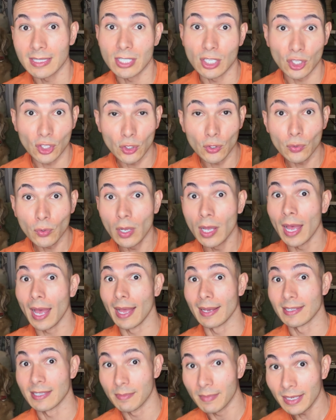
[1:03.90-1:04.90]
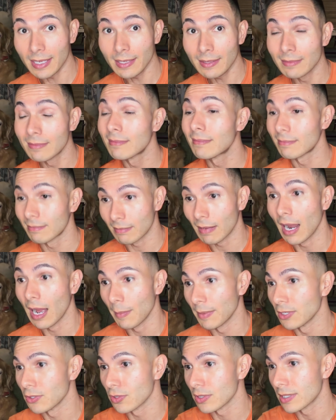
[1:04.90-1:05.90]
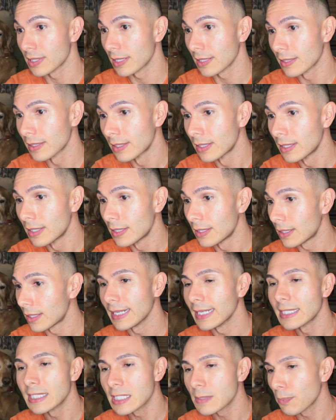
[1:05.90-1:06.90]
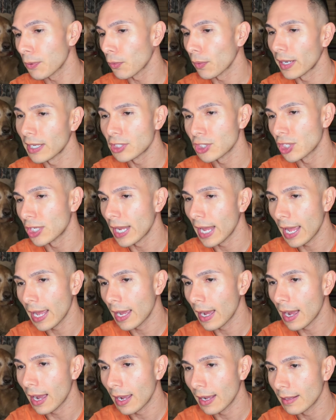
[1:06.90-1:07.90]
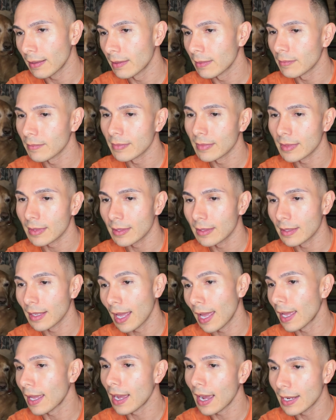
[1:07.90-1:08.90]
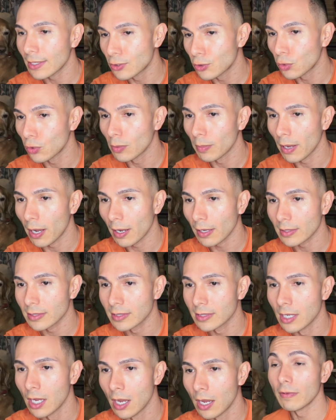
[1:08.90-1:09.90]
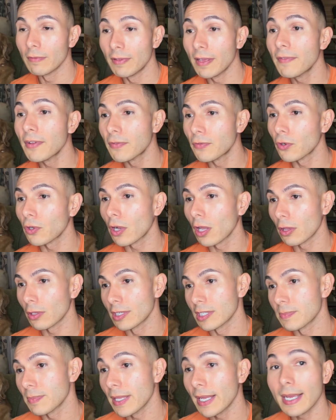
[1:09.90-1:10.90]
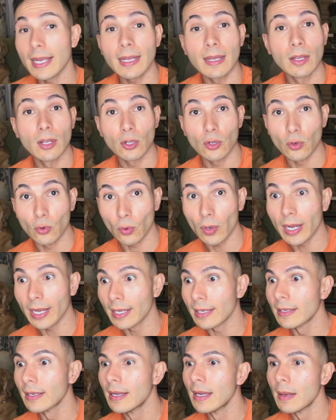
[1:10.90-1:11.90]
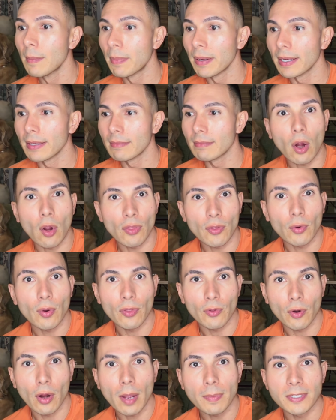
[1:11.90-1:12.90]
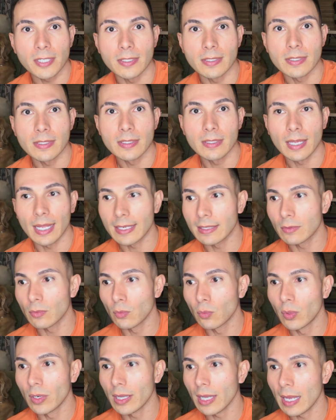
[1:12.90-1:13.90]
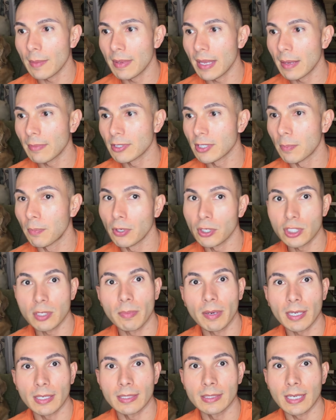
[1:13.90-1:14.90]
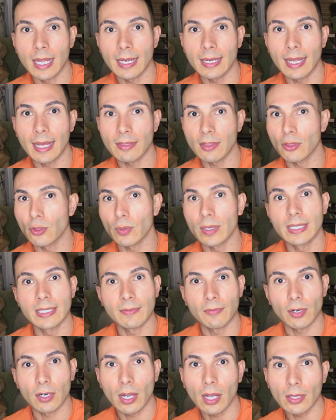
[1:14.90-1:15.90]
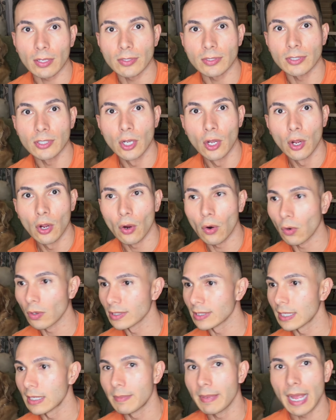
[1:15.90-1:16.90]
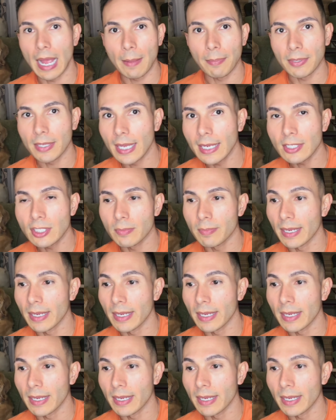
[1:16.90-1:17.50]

to you and to me, I'm interested. Inspiration AI toolbox, vivid full color display, great, but are there other options? Like, will I be able to push a button and get 3 different colors? Or is it going to be application